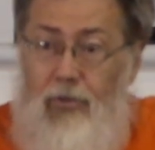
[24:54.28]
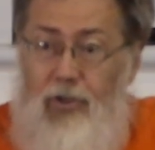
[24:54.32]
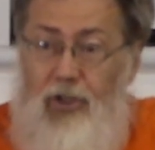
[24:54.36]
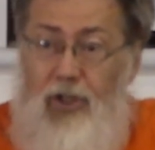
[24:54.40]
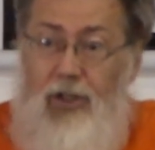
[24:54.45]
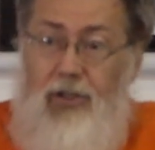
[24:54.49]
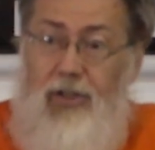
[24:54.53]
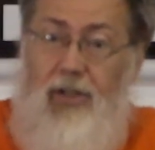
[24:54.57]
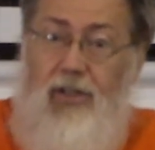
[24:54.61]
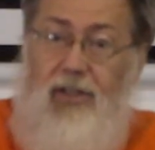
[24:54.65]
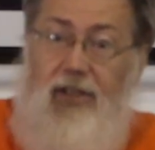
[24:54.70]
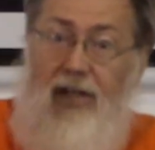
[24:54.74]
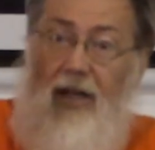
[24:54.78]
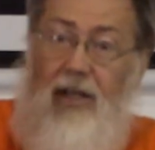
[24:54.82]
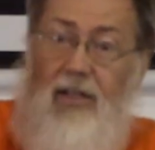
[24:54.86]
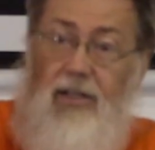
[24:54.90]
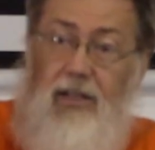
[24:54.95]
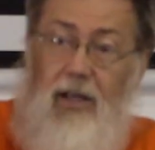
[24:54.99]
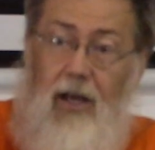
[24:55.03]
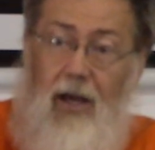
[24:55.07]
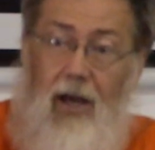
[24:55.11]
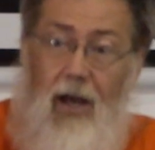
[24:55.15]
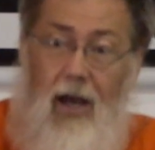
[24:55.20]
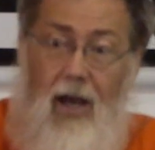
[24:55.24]
Jesus
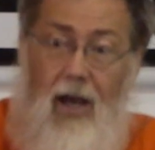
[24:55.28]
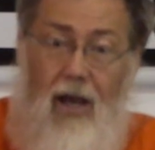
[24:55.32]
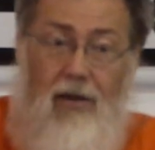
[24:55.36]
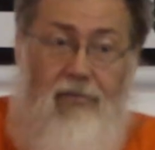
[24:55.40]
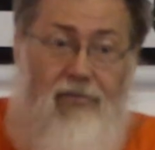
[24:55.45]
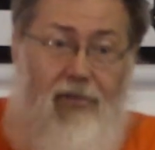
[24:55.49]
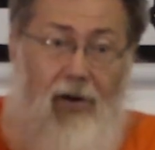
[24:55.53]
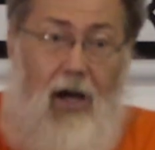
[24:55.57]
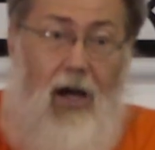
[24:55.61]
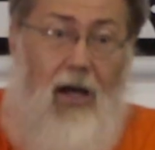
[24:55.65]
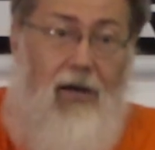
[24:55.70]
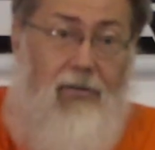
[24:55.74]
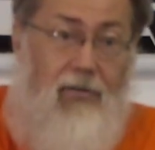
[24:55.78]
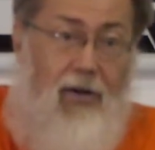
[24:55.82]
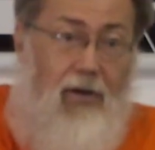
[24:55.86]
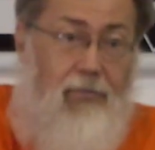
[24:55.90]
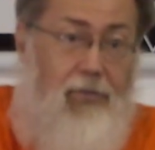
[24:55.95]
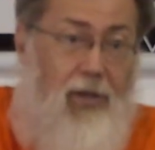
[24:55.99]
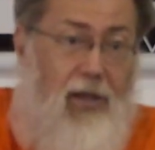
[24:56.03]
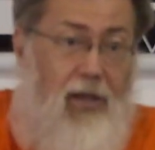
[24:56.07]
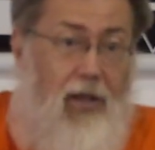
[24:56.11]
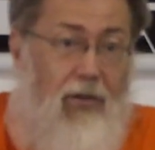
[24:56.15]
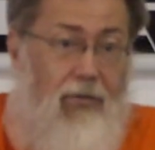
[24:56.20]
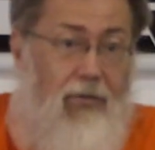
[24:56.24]
says, high five,
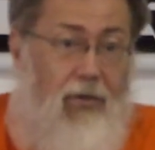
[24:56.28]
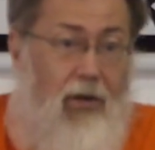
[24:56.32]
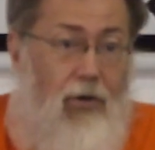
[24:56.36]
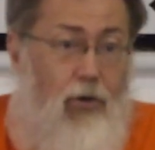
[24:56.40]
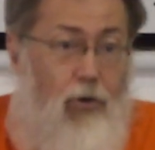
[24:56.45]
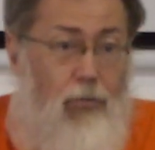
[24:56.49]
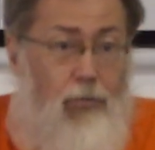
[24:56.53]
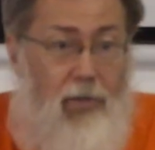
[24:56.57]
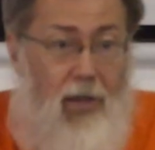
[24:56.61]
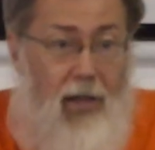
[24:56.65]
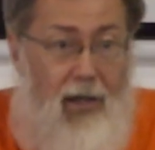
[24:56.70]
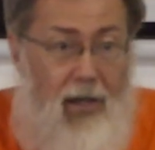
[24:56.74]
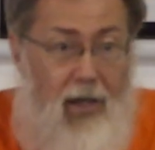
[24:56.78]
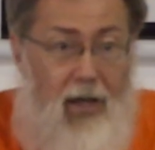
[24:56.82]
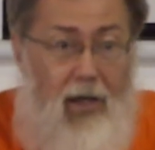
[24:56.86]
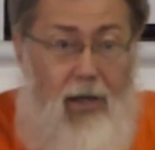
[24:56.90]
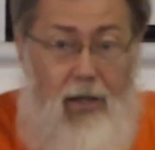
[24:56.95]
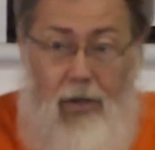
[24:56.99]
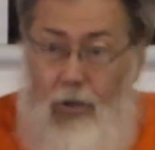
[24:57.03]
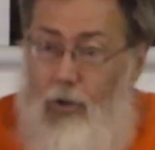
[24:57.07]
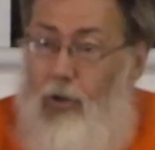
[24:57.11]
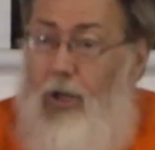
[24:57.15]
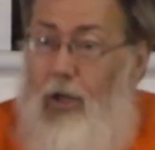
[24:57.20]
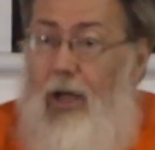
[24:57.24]
Abhinavagupta. Yeah,
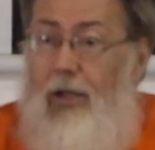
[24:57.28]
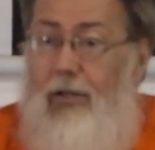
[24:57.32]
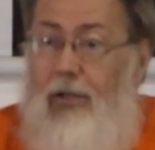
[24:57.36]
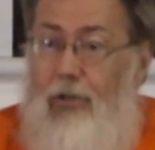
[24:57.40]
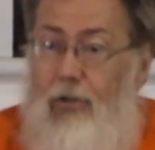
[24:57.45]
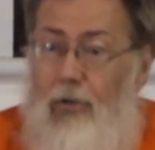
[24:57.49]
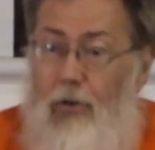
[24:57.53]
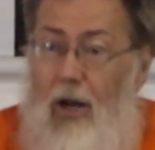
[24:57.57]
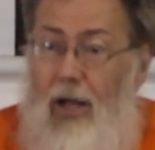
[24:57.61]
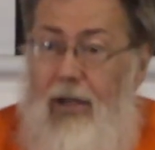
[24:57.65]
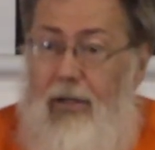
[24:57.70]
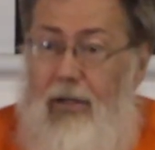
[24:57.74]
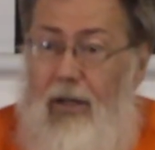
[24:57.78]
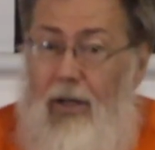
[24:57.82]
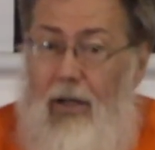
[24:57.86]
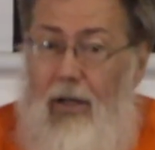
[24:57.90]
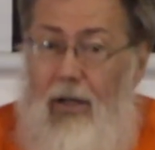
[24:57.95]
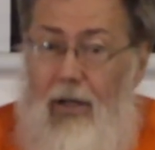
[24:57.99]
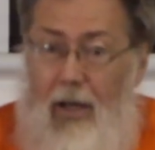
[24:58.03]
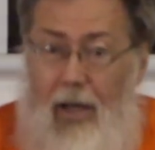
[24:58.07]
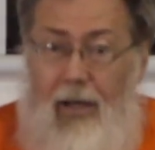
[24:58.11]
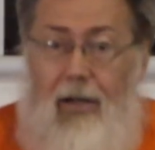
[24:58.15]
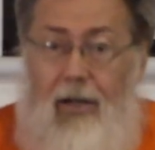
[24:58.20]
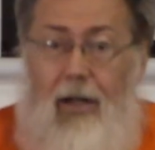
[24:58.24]
you got it right.
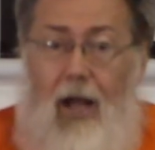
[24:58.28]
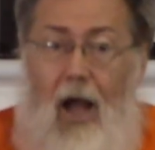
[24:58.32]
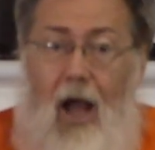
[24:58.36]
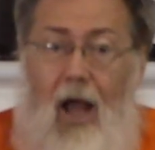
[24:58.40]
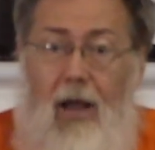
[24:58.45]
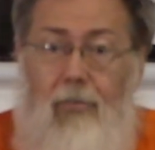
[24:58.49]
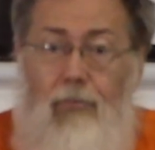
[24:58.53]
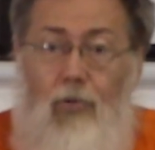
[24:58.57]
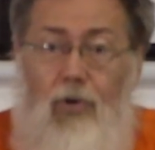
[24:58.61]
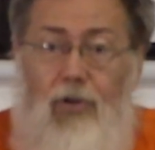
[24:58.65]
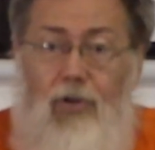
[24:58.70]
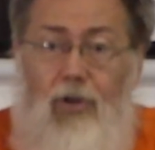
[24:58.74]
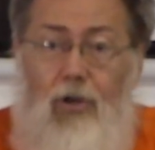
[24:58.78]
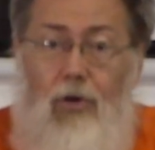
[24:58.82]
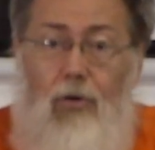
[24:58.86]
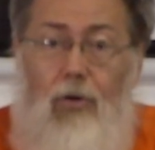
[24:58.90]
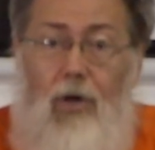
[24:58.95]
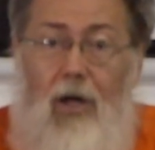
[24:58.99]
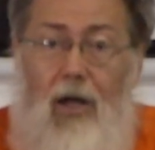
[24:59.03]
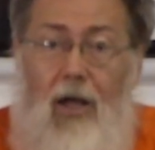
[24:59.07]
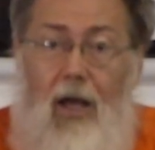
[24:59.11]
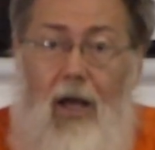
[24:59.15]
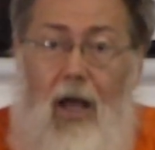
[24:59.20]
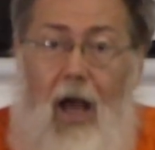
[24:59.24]
Like, I'm with
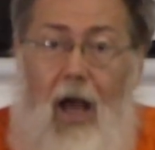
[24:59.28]
you.